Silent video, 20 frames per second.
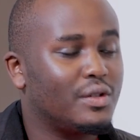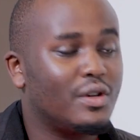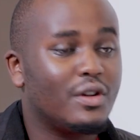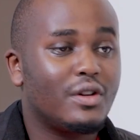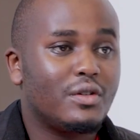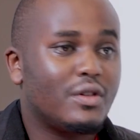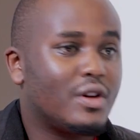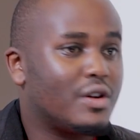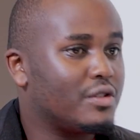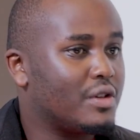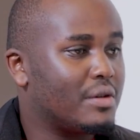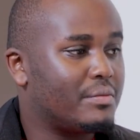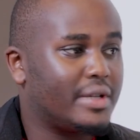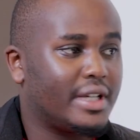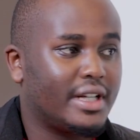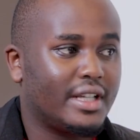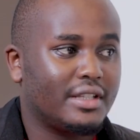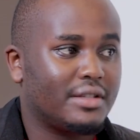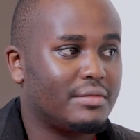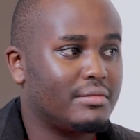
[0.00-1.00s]
You don't know how your
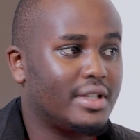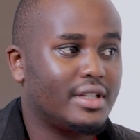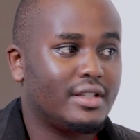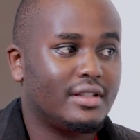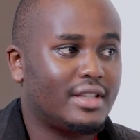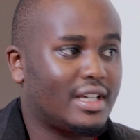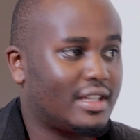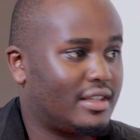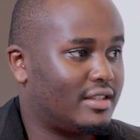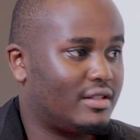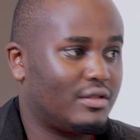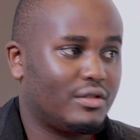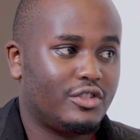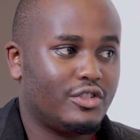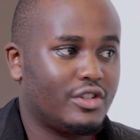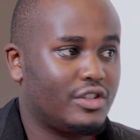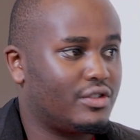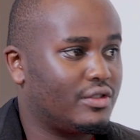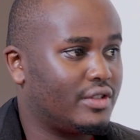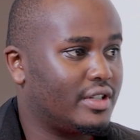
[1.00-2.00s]
parents met. That's
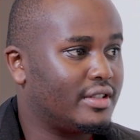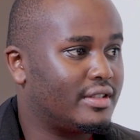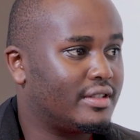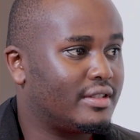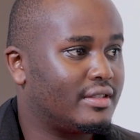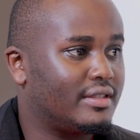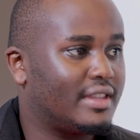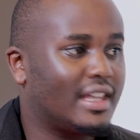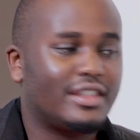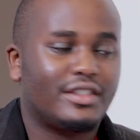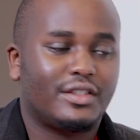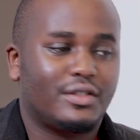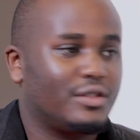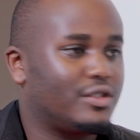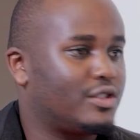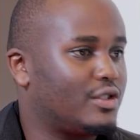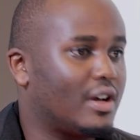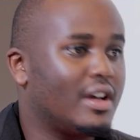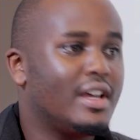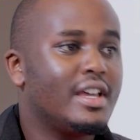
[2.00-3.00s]
not your choice.
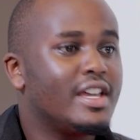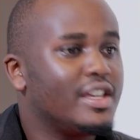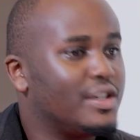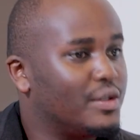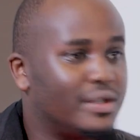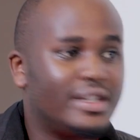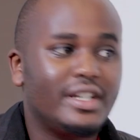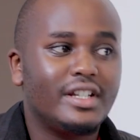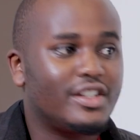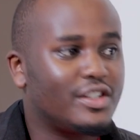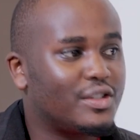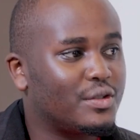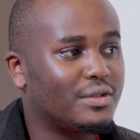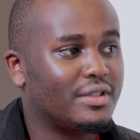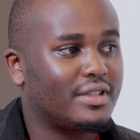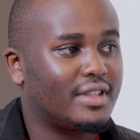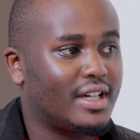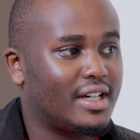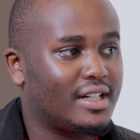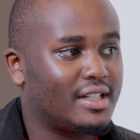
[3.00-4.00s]
You didn't
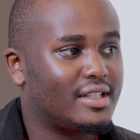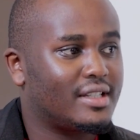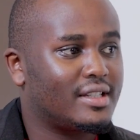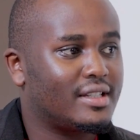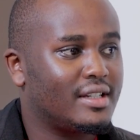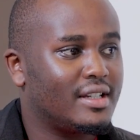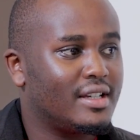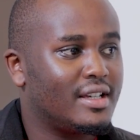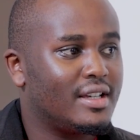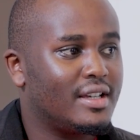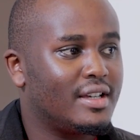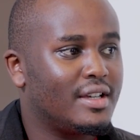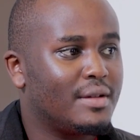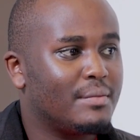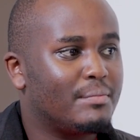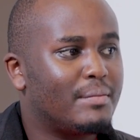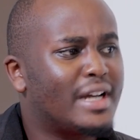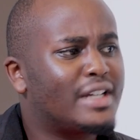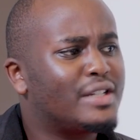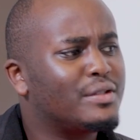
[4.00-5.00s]
choose that.
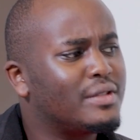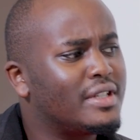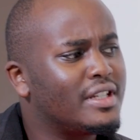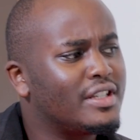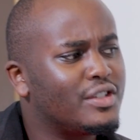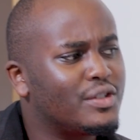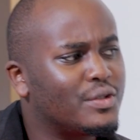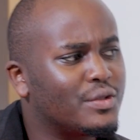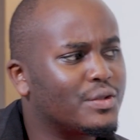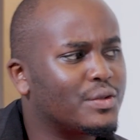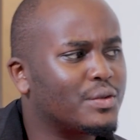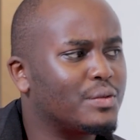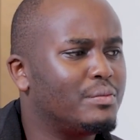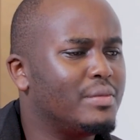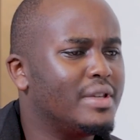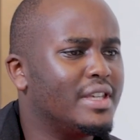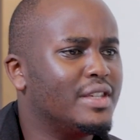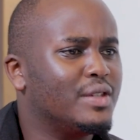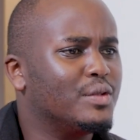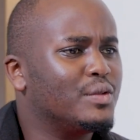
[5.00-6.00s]
But you didn't choose to
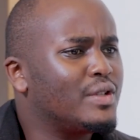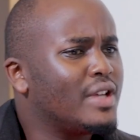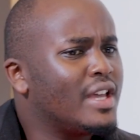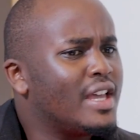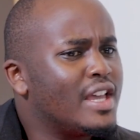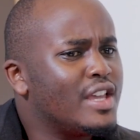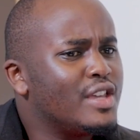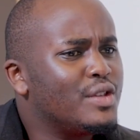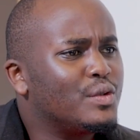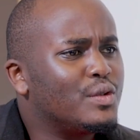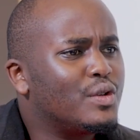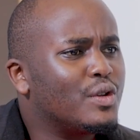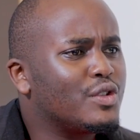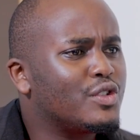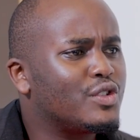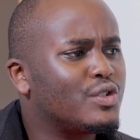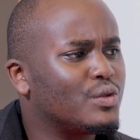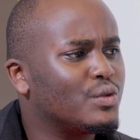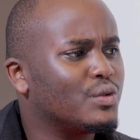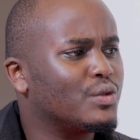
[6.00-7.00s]
be. You
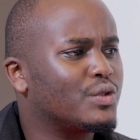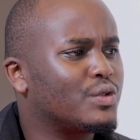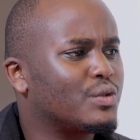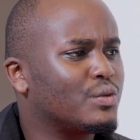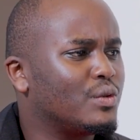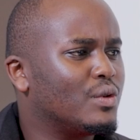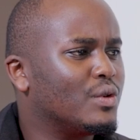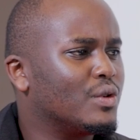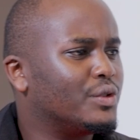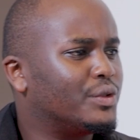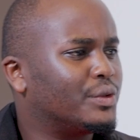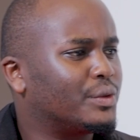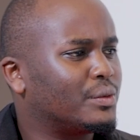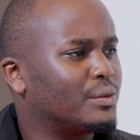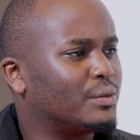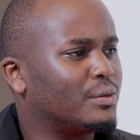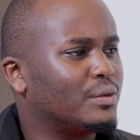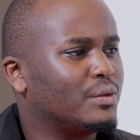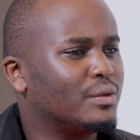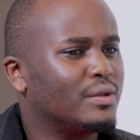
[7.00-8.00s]
don't choose to go
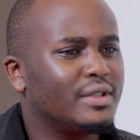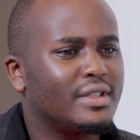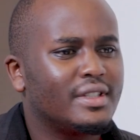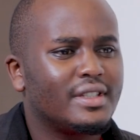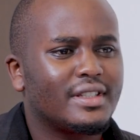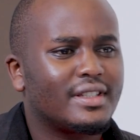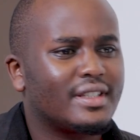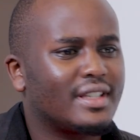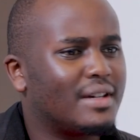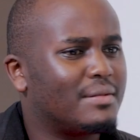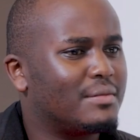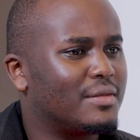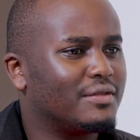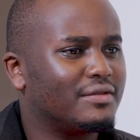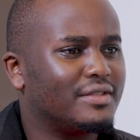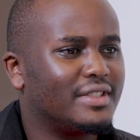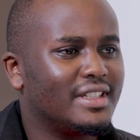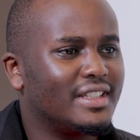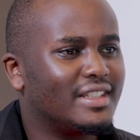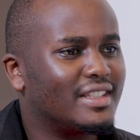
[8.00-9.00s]
through some
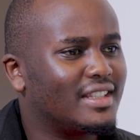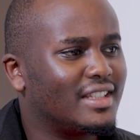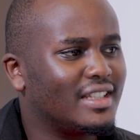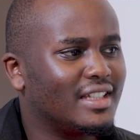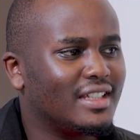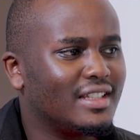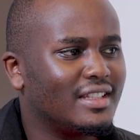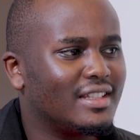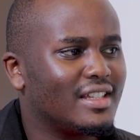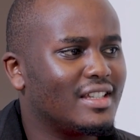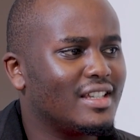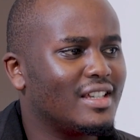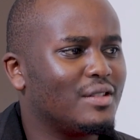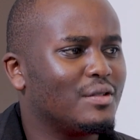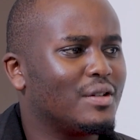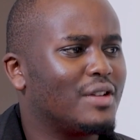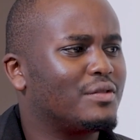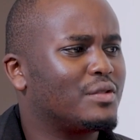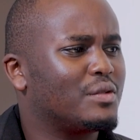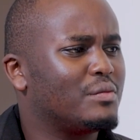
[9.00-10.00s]
of these things and
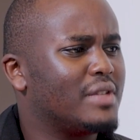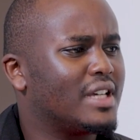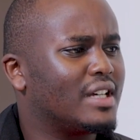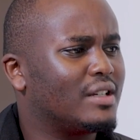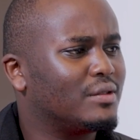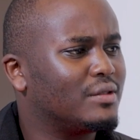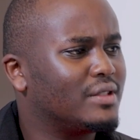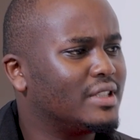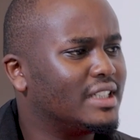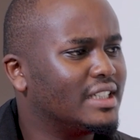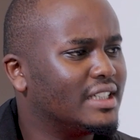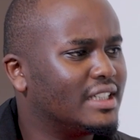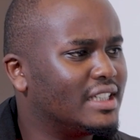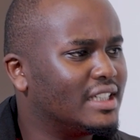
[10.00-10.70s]
you have to be a lonely